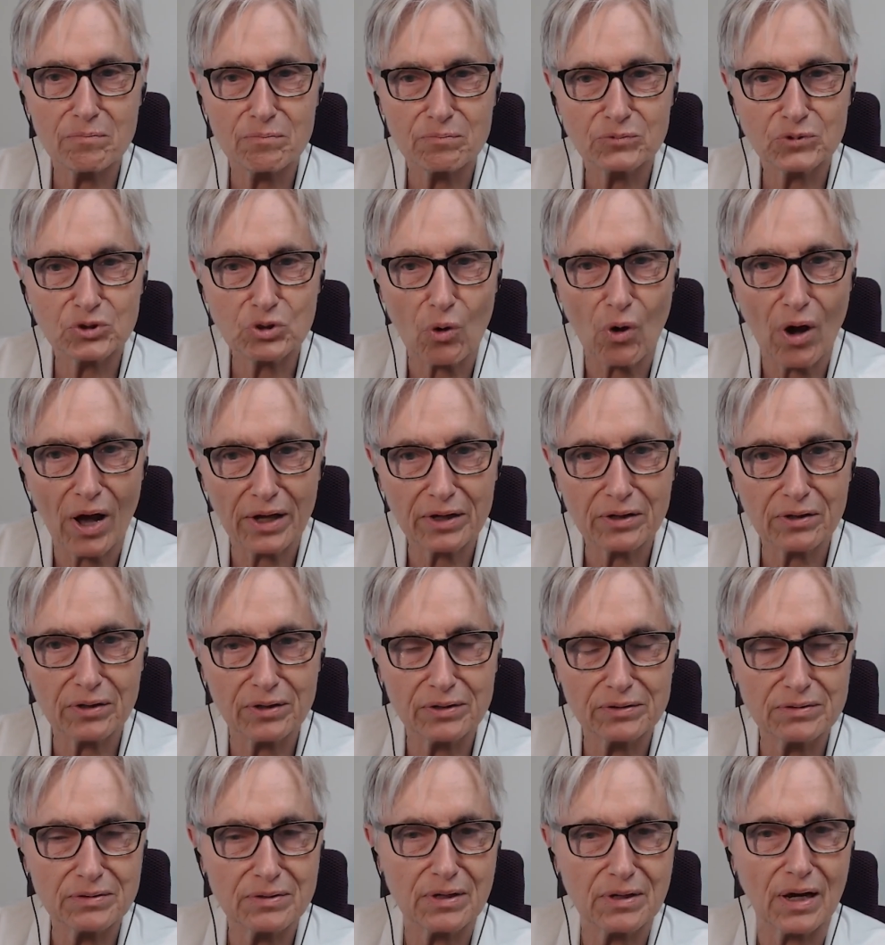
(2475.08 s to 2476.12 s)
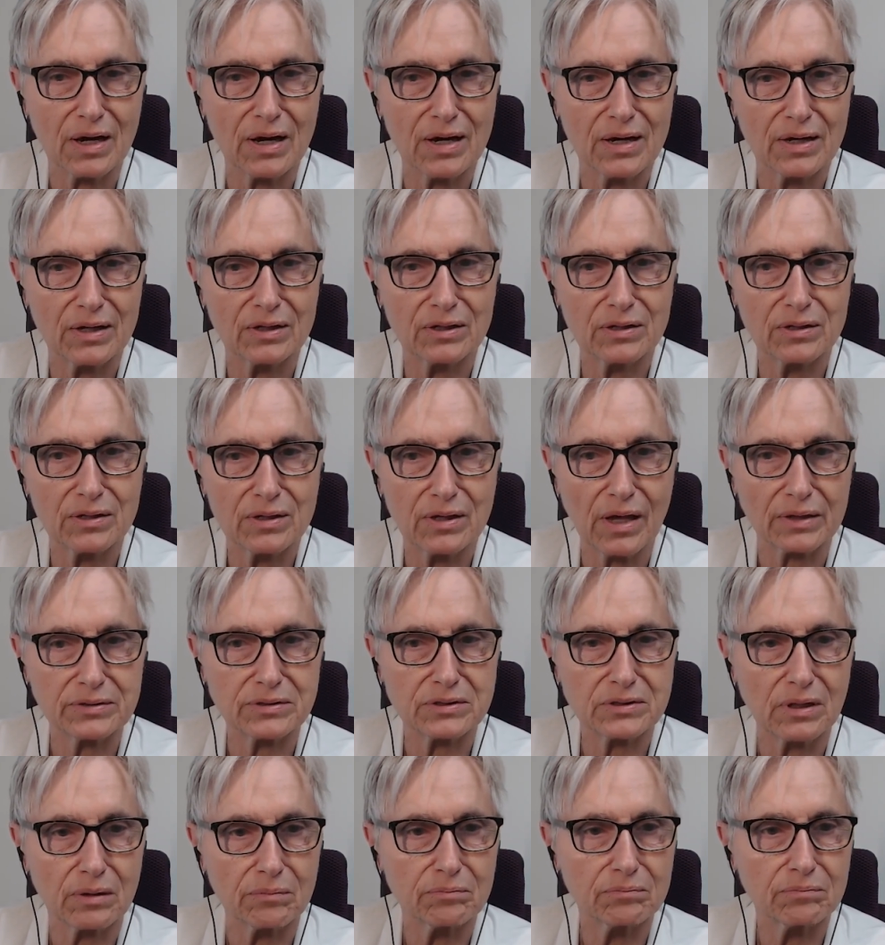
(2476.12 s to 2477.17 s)
so I could get
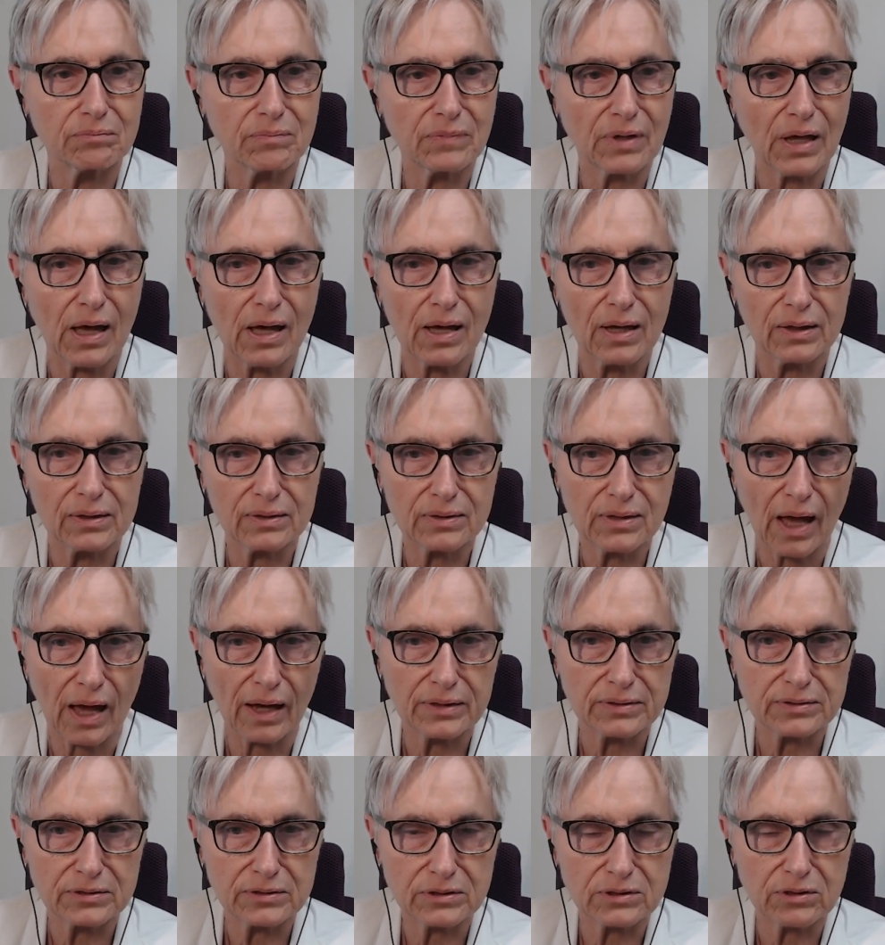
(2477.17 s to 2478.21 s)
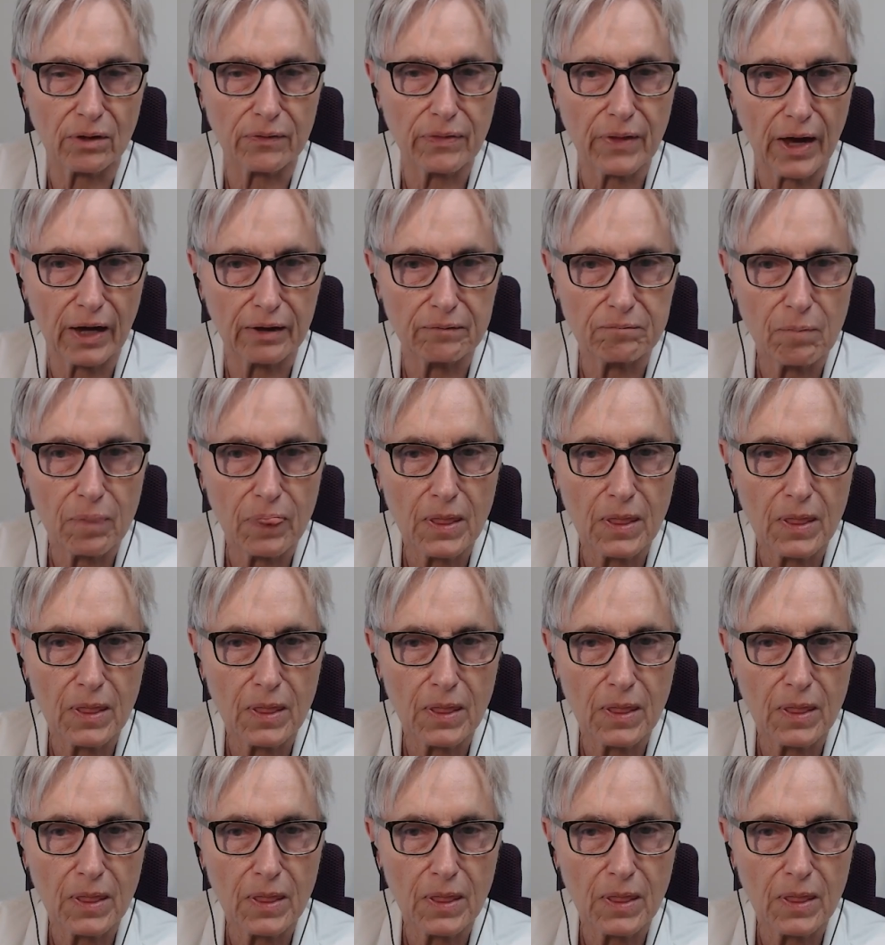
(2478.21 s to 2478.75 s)
some guidance on that?